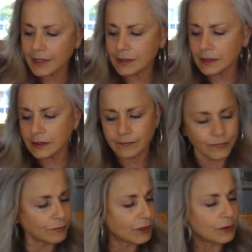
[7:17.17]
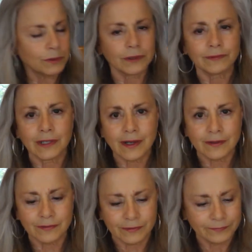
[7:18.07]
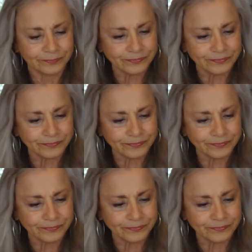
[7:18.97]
any renewal of love.